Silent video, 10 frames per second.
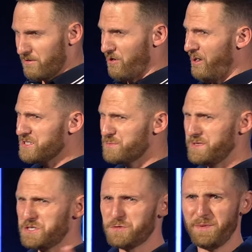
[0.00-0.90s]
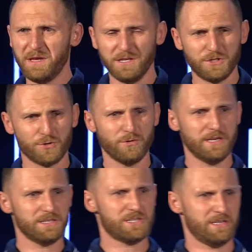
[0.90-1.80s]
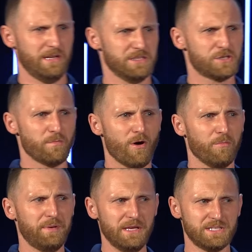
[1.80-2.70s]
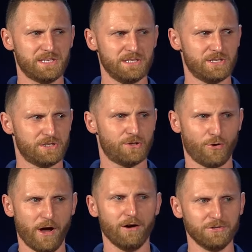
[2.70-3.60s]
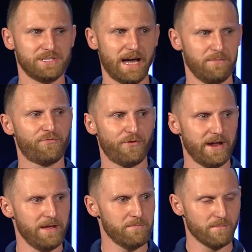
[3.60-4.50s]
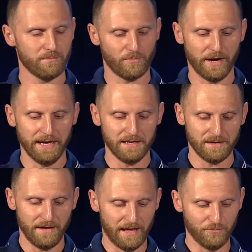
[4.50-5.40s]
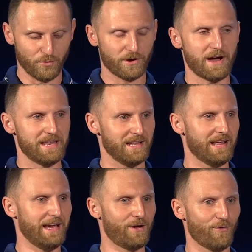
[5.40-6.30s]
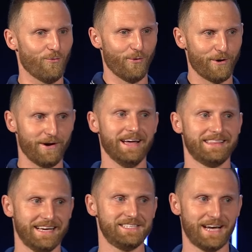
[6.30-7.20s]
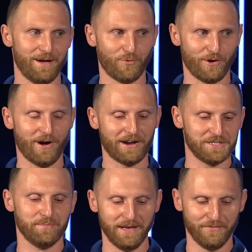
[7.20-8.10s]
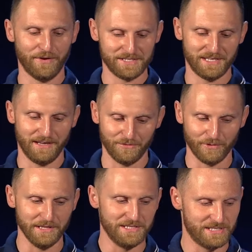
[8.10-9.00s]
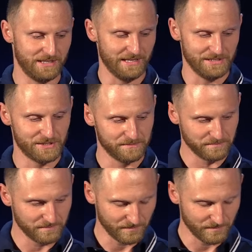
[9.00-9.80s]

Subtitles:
God's been speaking through this in small pieces throughout time frame, right? And we're kind of like, we're at that time where God is manifesting and releasing this.